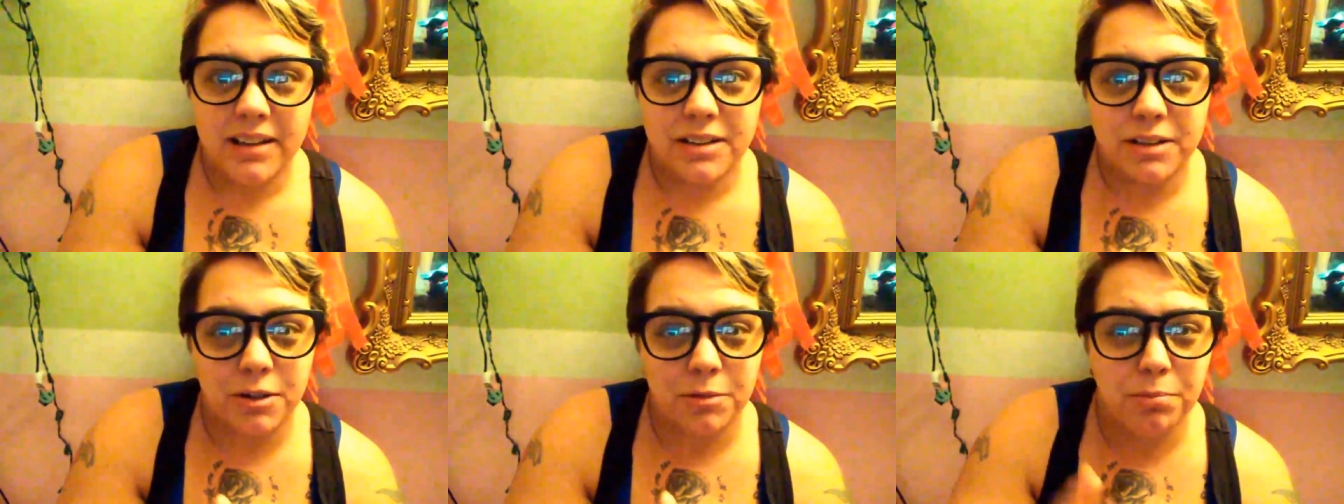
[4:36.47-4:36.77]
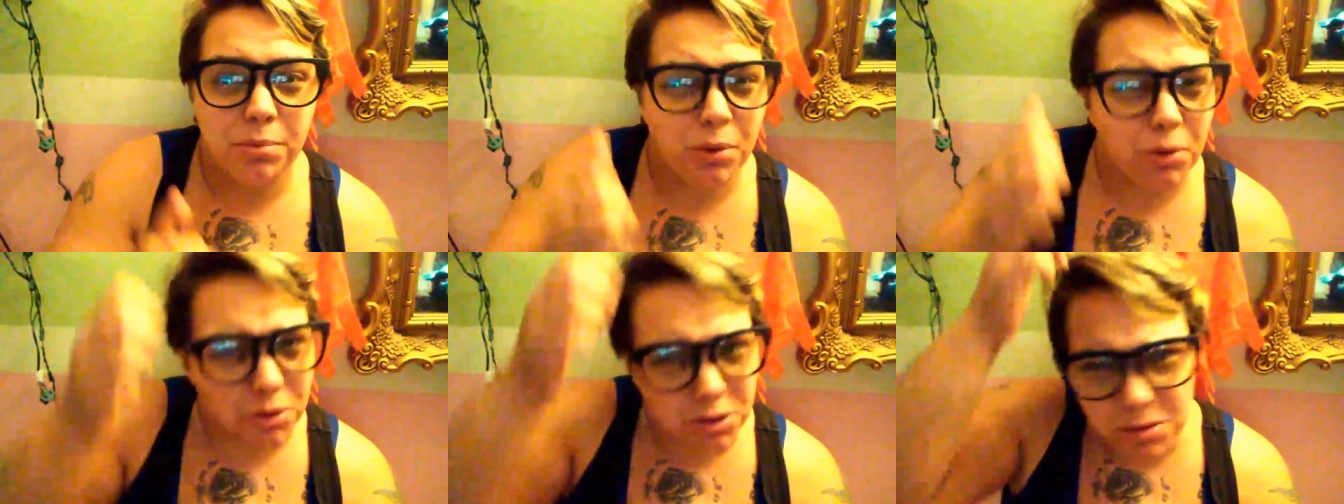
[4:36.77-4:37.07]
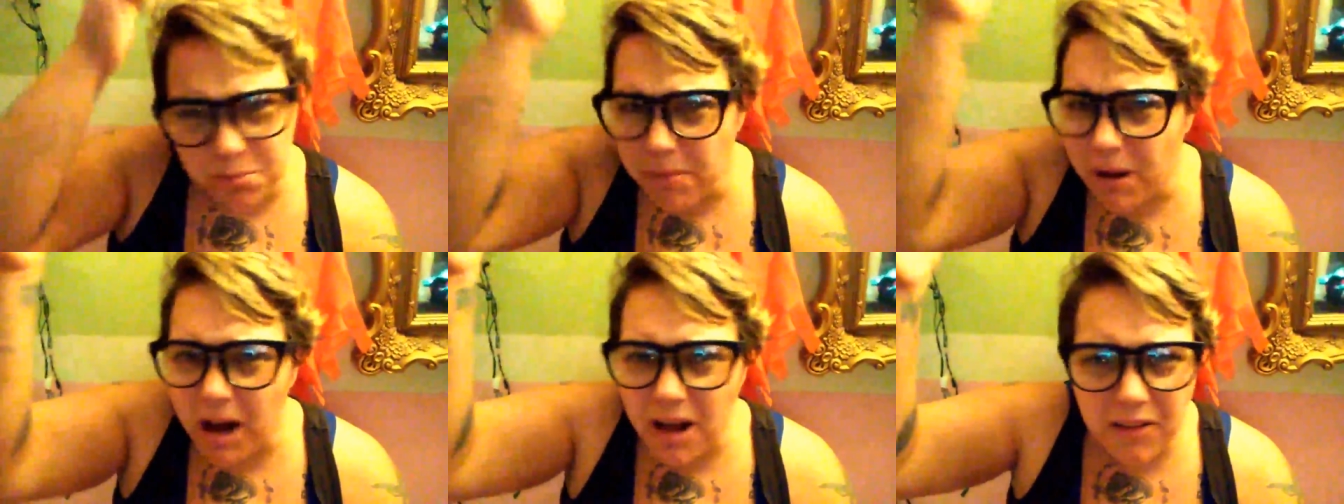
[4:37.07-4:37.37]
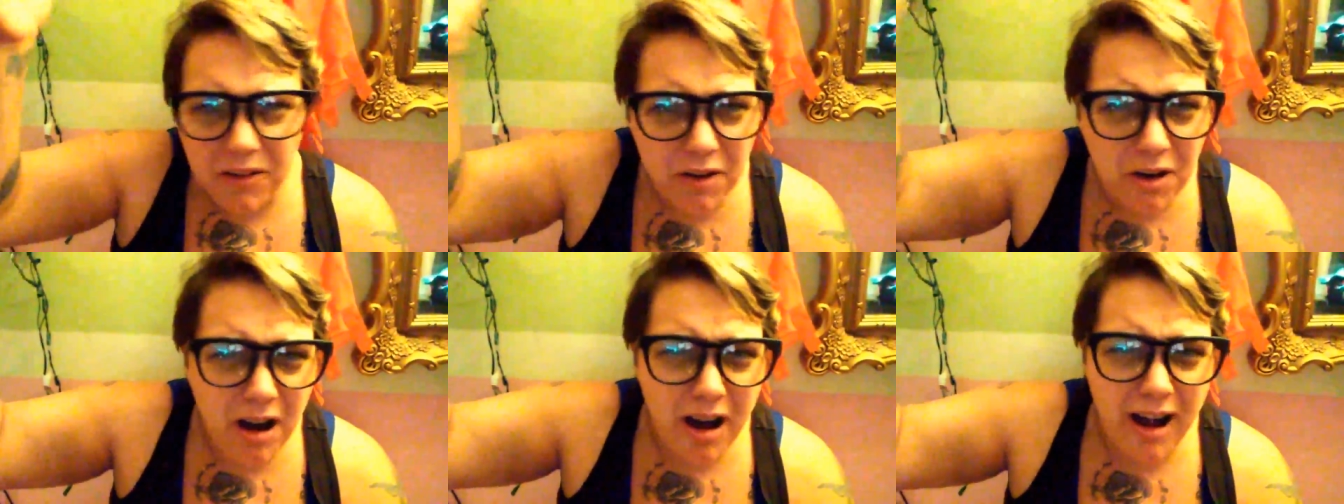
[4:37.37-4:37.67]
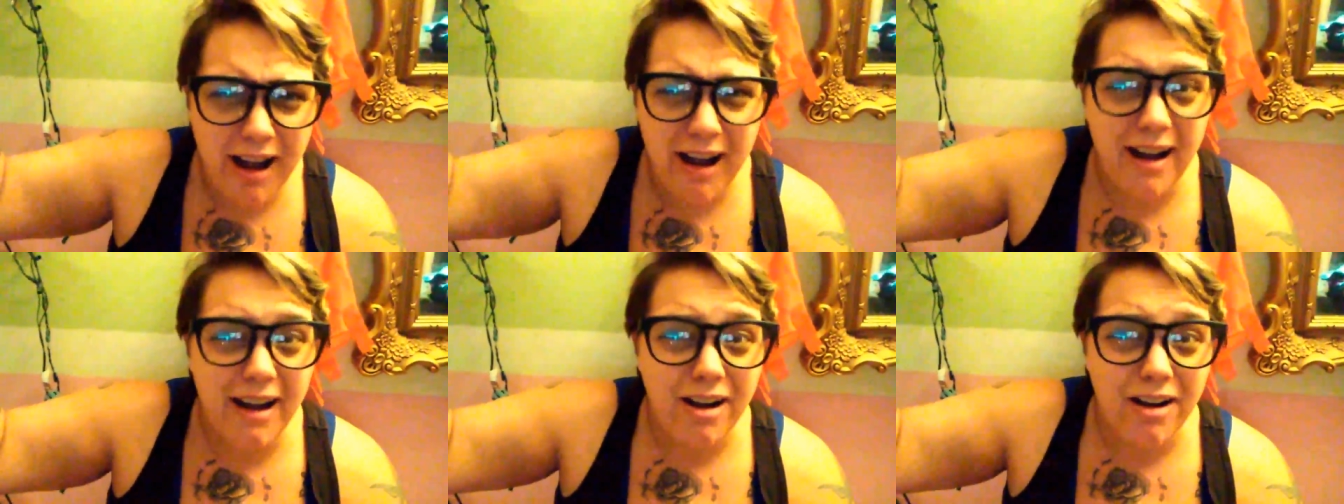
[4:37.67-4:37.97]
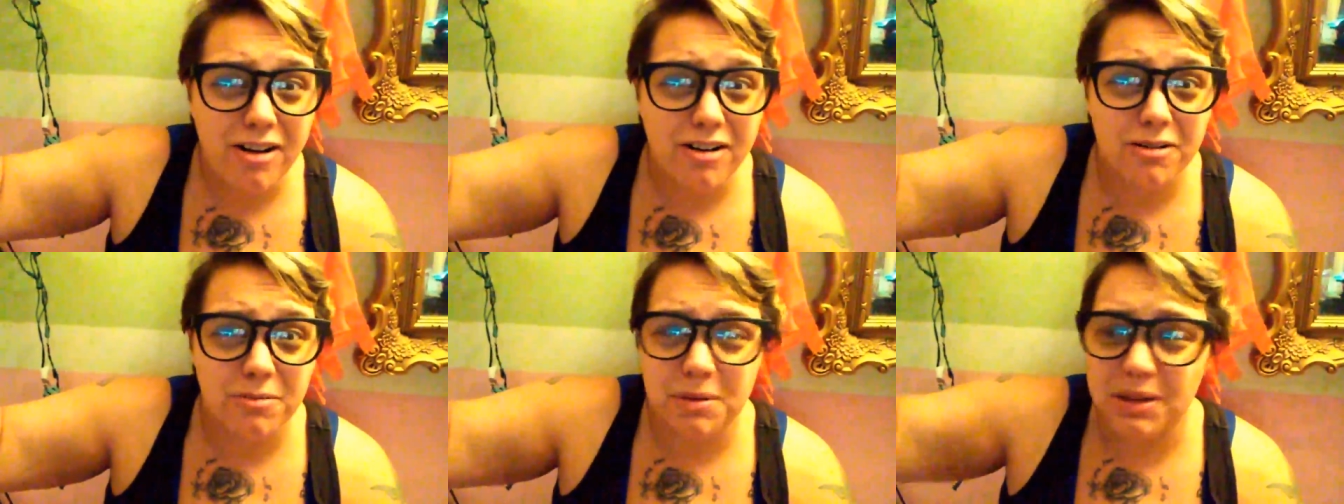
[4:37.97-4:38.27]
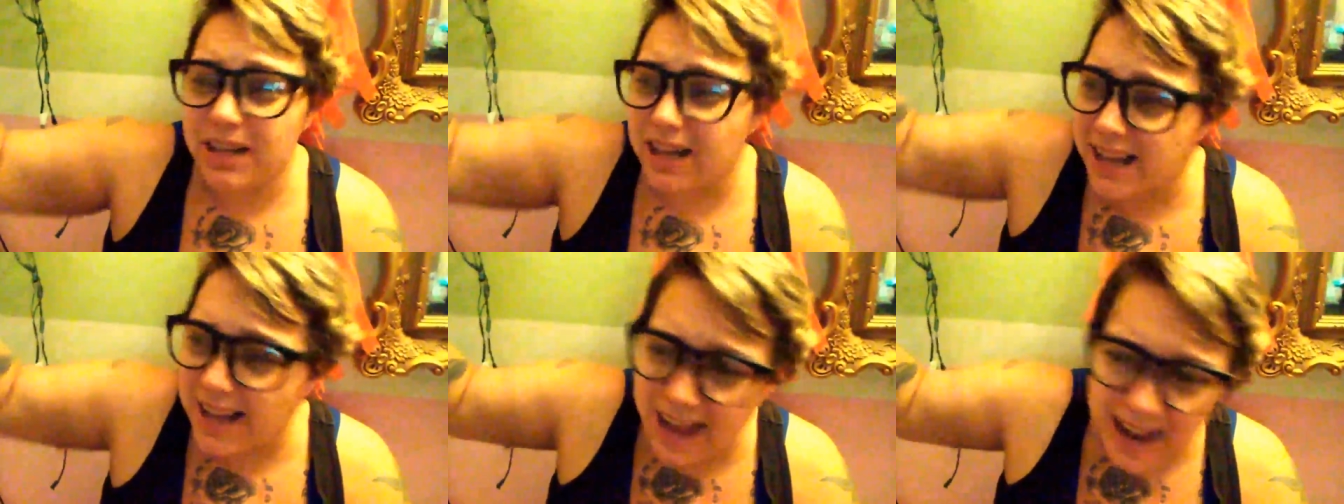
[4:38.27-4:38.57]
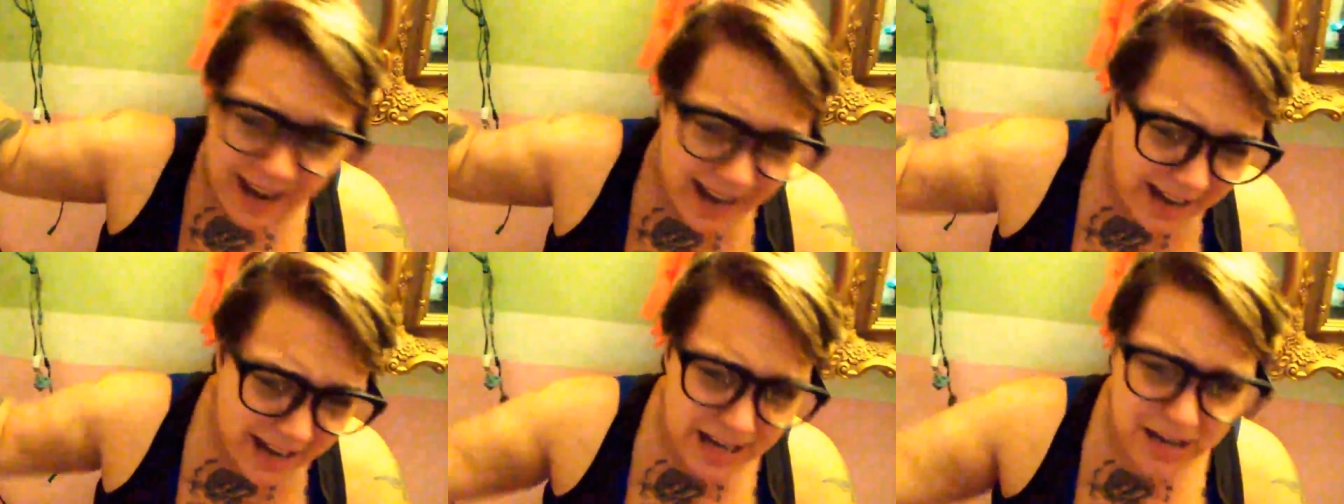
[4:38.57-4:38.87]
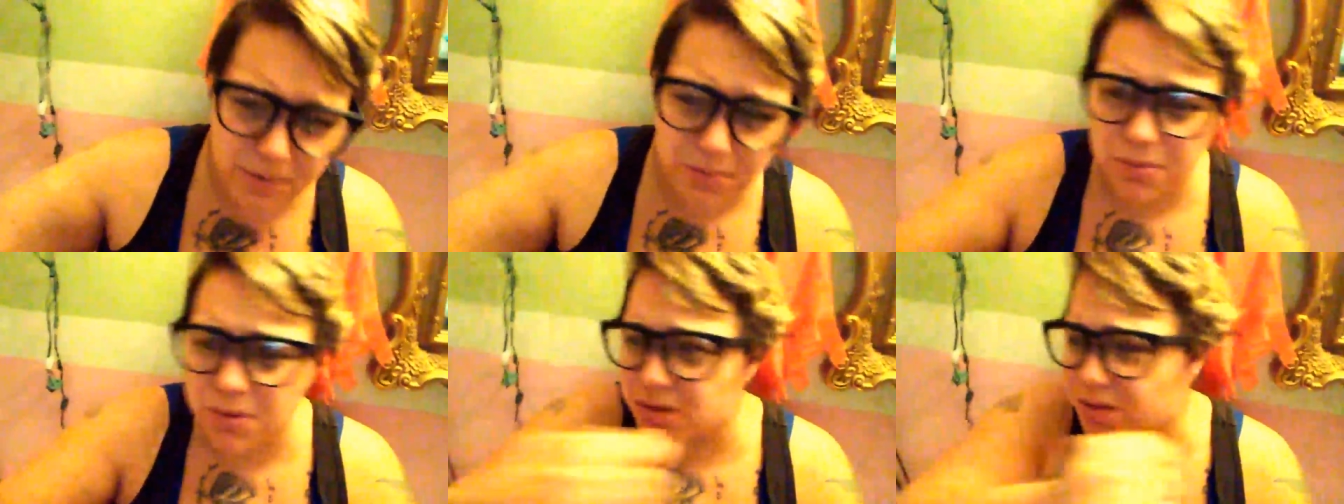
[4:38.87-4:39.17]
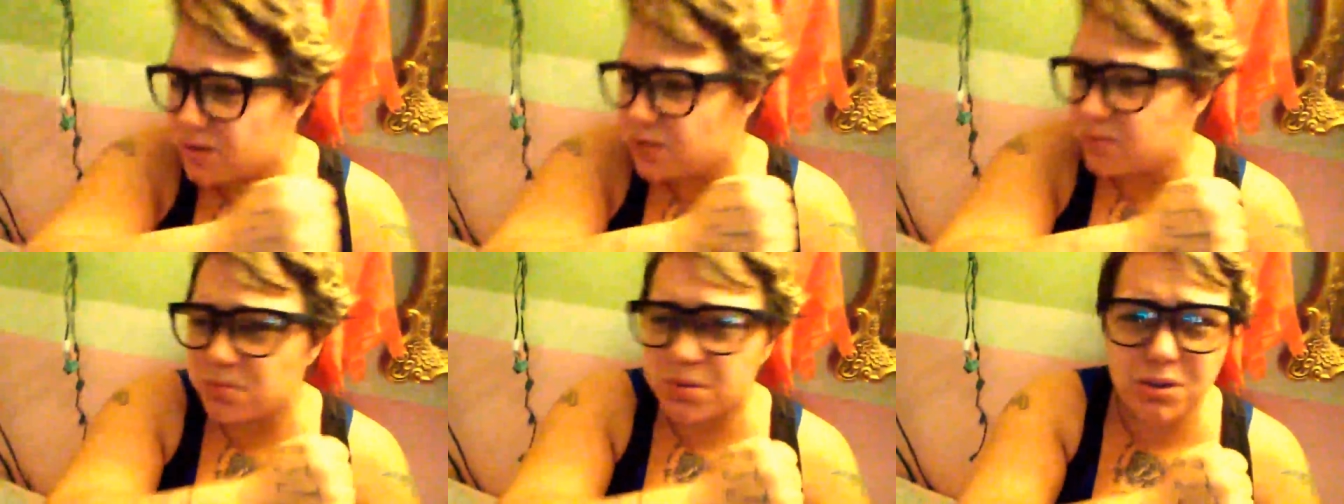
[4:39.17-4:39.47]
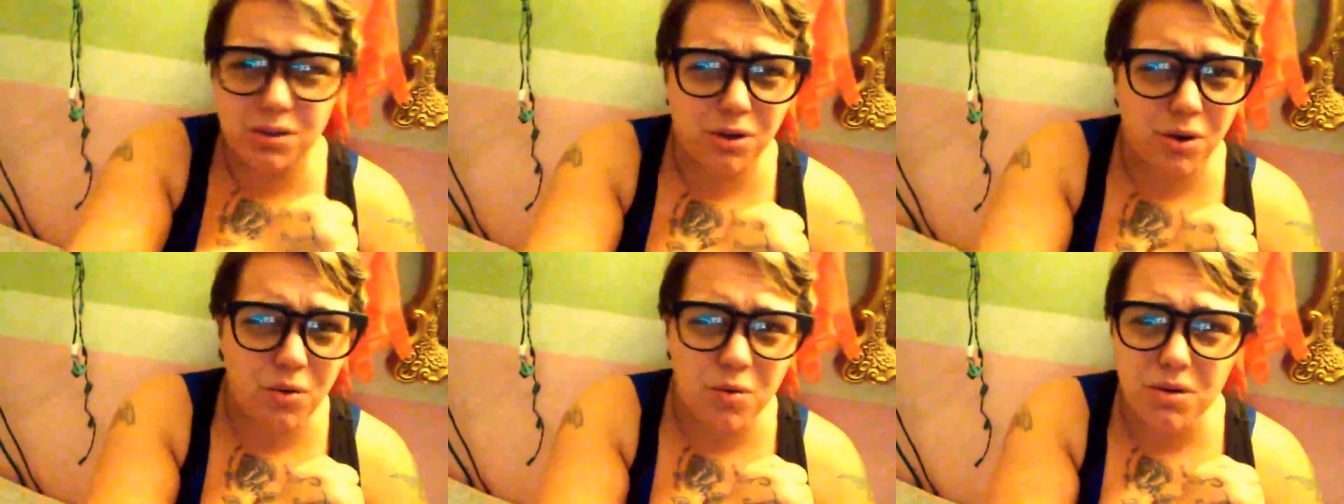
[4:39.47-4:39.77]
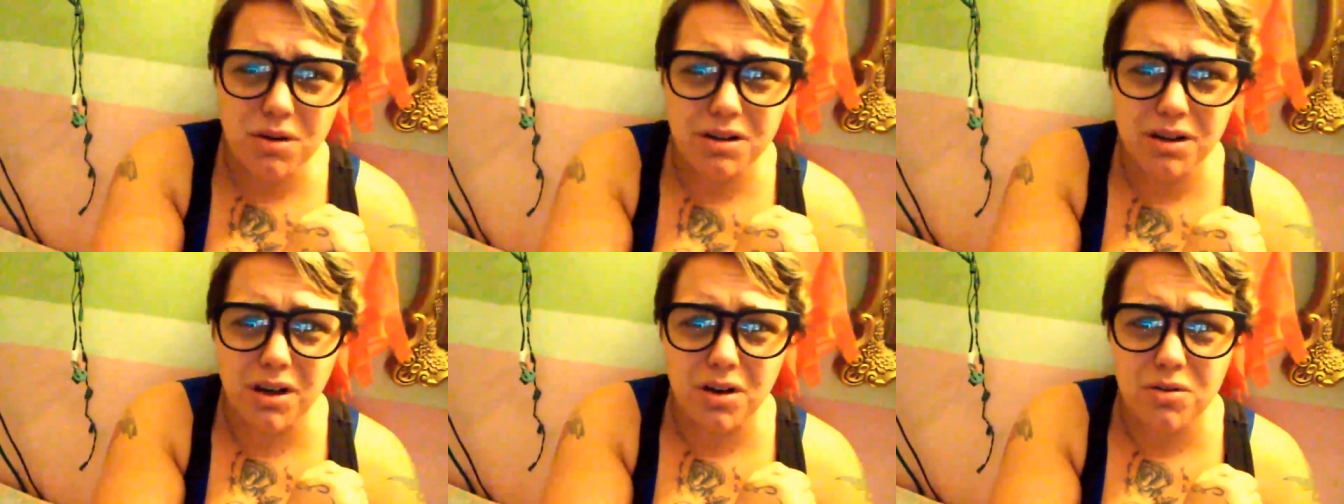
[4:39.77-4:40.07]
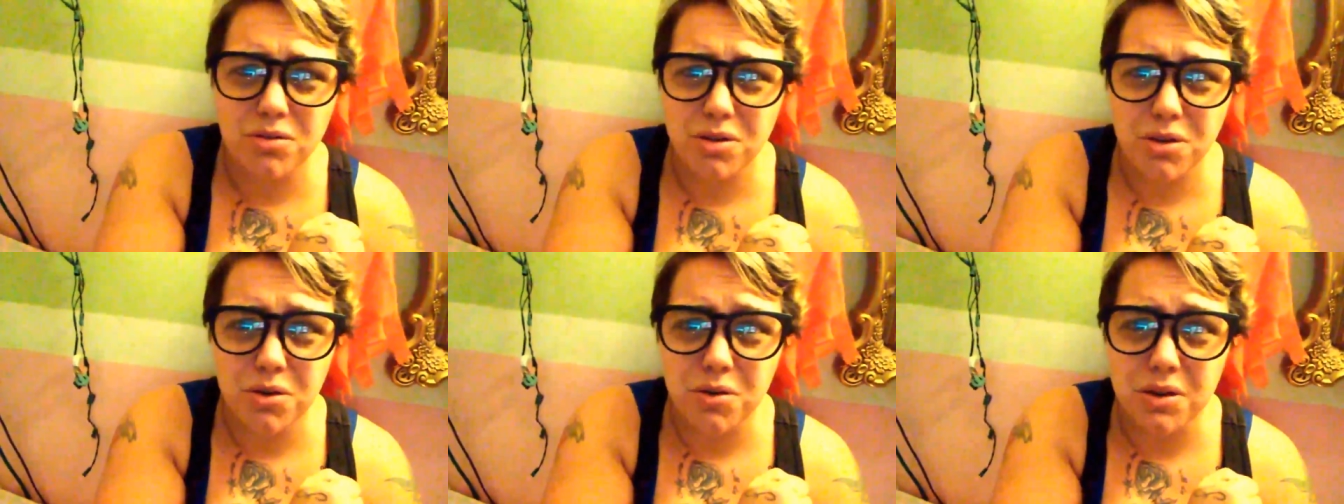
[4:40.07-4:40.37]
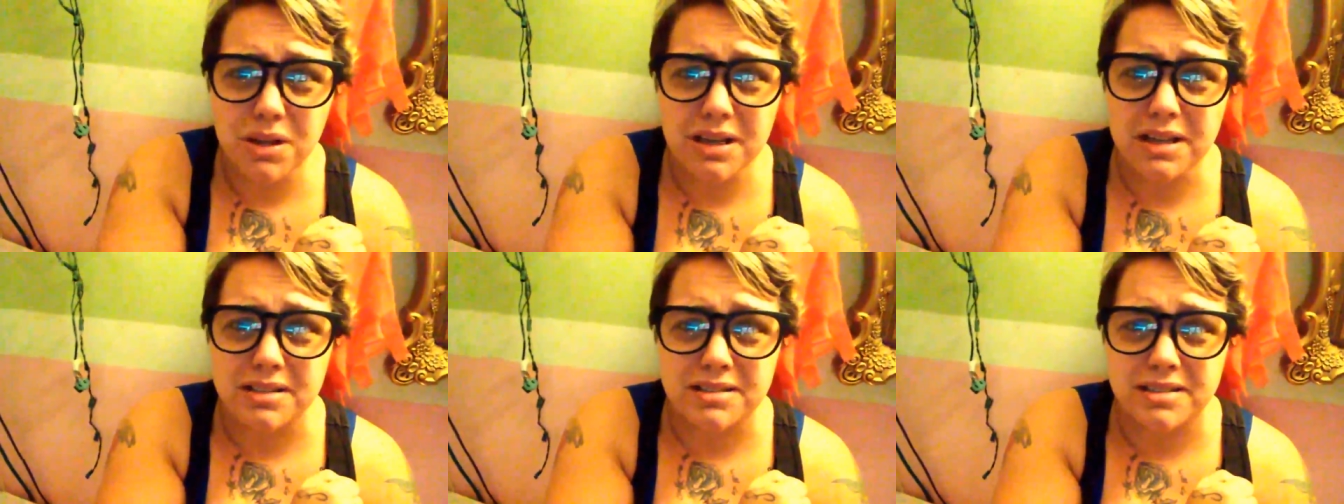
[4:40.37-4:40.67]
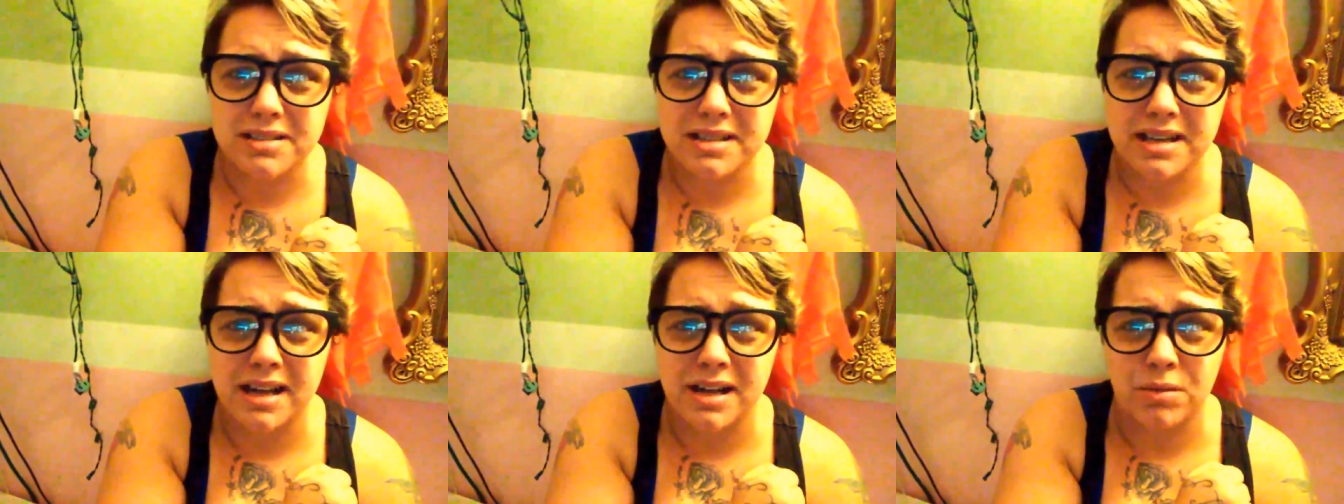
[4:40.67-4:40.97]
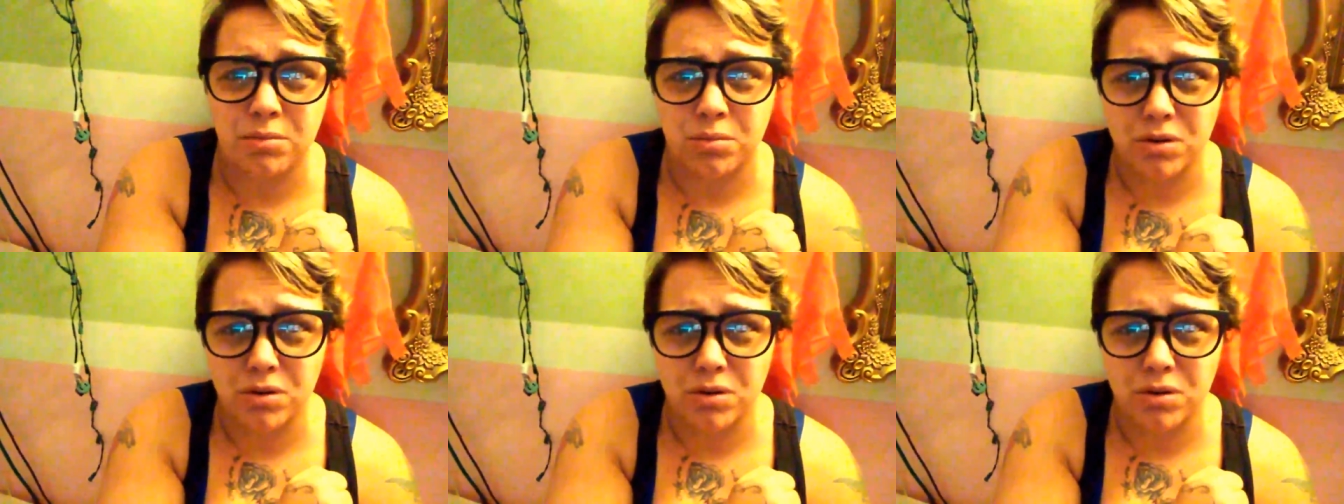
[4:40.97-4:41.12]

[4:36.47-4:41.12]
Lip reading: to pull them by their hair, to be like, hey, we're going to go do this today.